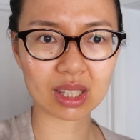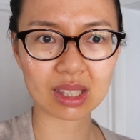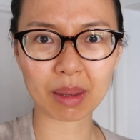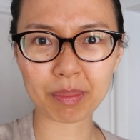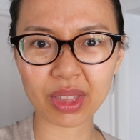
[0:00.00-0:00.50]

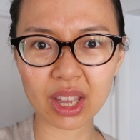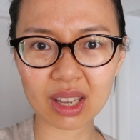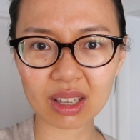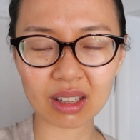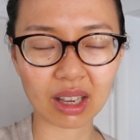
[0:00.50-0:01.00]

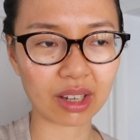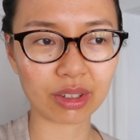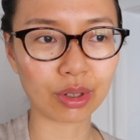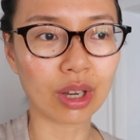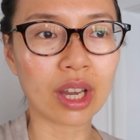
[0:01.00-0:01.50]
something, I don't
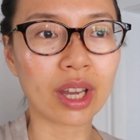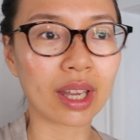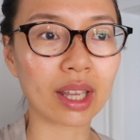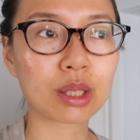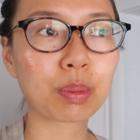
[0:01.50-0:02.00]
know.
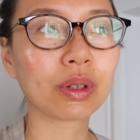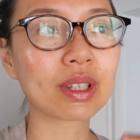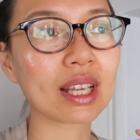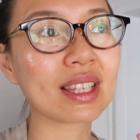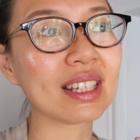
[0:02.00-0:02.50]
It's
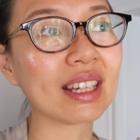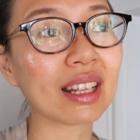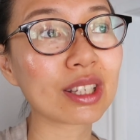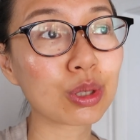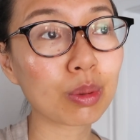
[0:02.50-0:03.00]
processed in
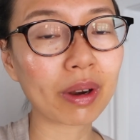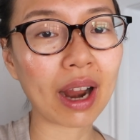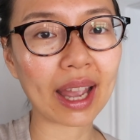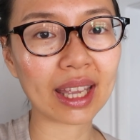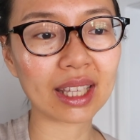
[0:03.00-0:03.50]
super
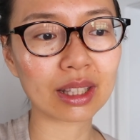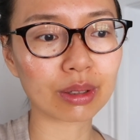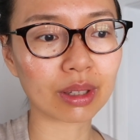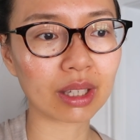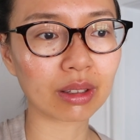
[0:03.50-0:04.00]
high heat
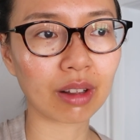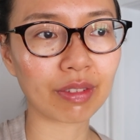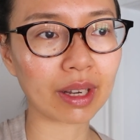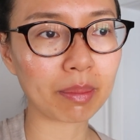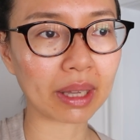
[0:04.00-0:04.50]
to kill off
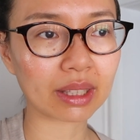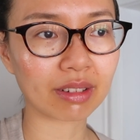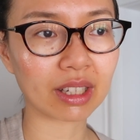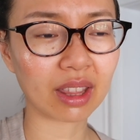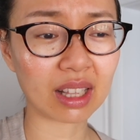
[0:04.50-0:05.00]
any
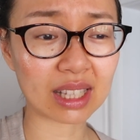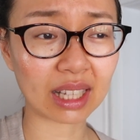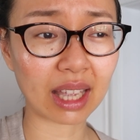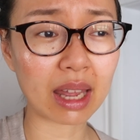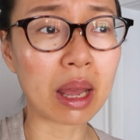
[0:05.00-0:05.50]
bacteria and things
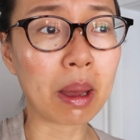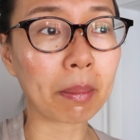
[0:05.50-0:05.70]
like that.